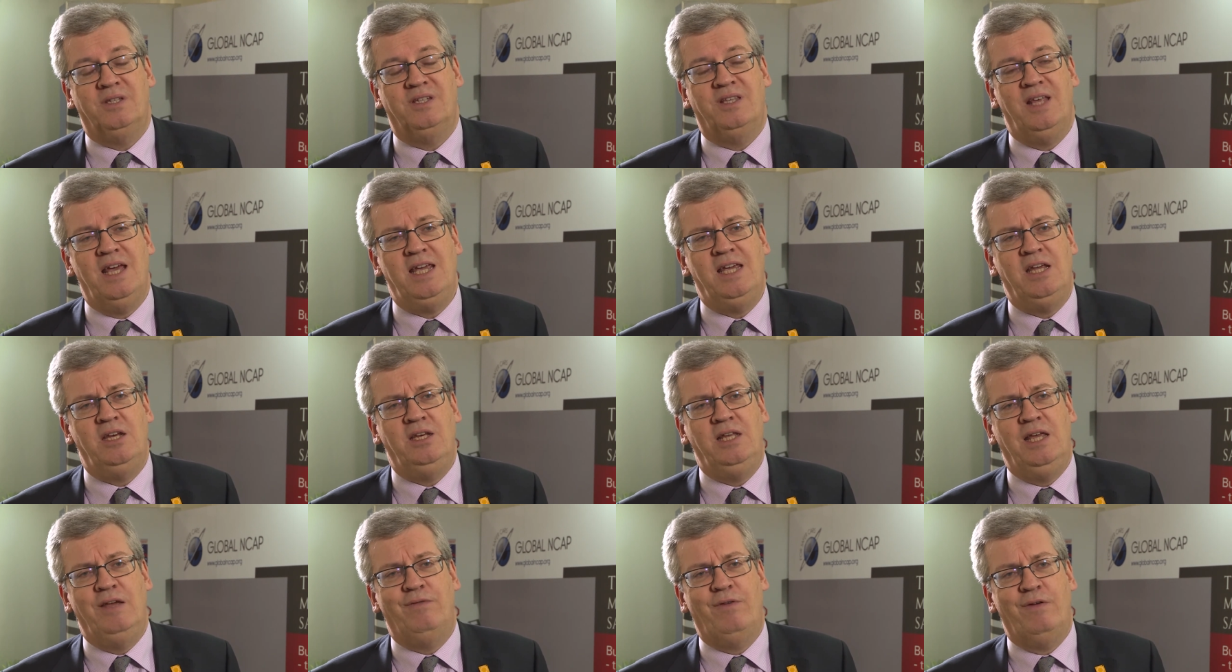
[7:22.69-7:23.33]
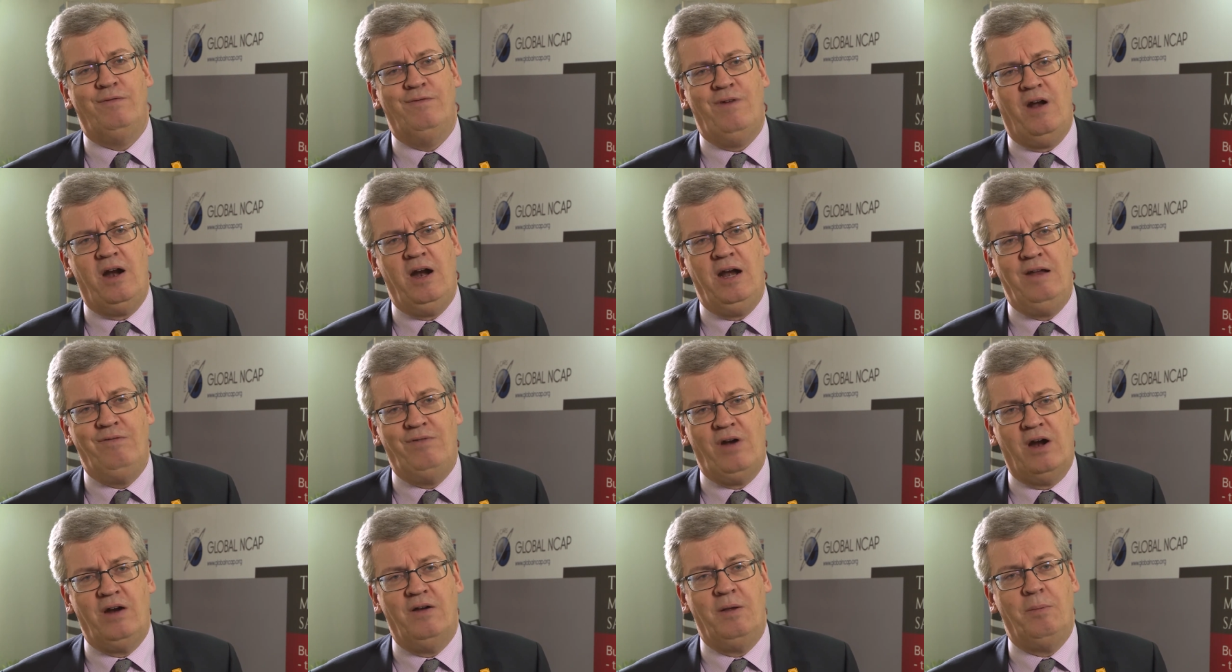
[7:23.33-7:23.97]
they can give a very,
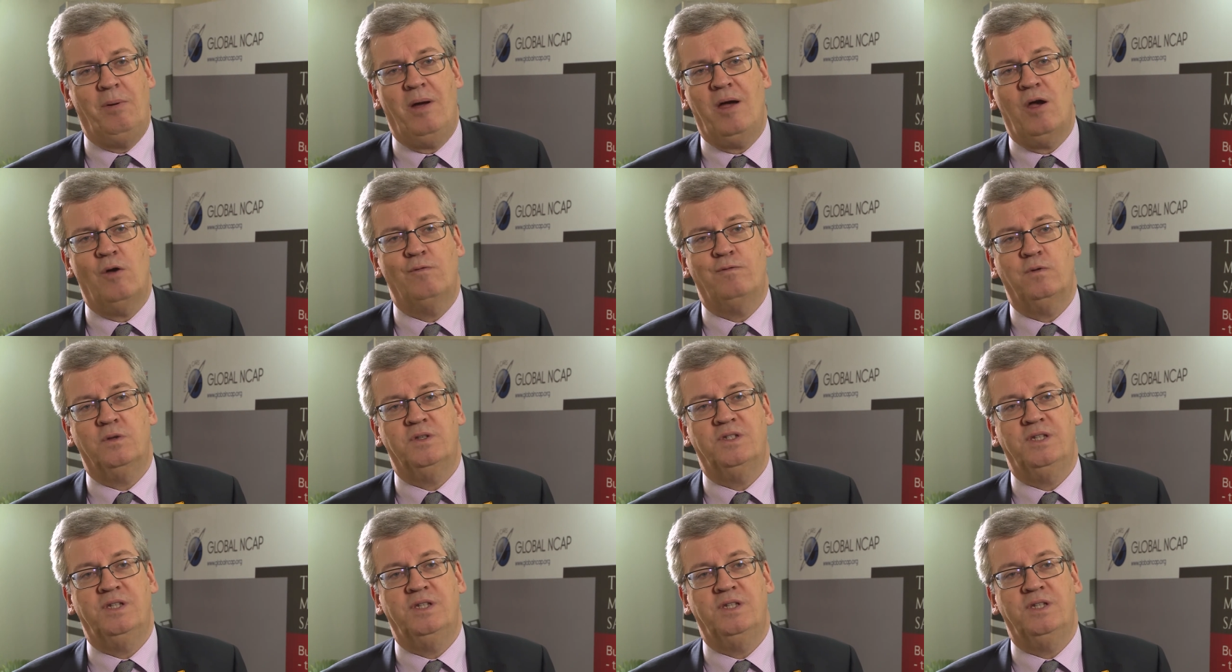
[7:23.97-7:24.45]
very powerful